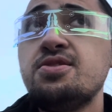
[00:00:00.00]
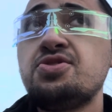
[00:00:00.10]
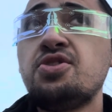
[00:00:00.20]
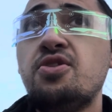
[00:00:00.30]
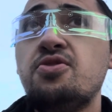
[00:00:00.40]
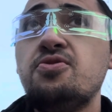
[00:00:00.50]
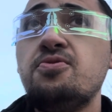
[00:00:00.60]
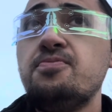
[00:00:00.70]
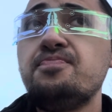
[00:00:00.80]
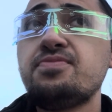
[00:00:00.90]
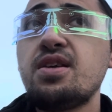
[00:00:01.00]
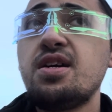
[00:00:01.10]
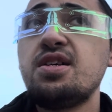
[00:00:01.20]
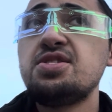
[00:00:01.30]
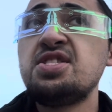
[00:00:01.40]
So,
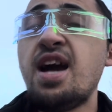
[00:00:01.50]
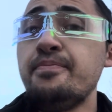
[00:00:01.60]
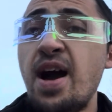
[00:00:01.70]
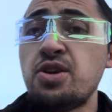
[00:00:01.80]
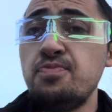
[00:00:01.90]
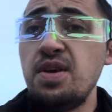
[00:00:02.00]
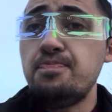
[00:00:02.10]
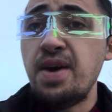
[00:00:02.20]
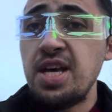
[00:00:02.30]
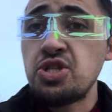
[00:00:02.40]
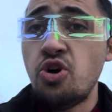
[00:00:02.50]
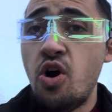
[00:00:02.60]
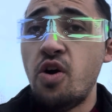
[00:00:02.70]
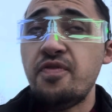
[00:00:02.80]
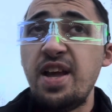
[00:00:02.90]
see, I'm not going to be pissed
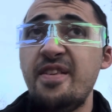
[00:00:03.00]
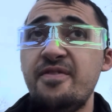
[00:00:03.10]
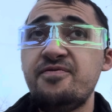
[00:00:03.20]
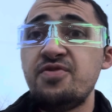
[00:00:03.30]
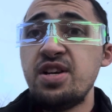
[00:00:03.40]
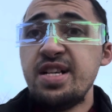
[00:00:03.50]
off and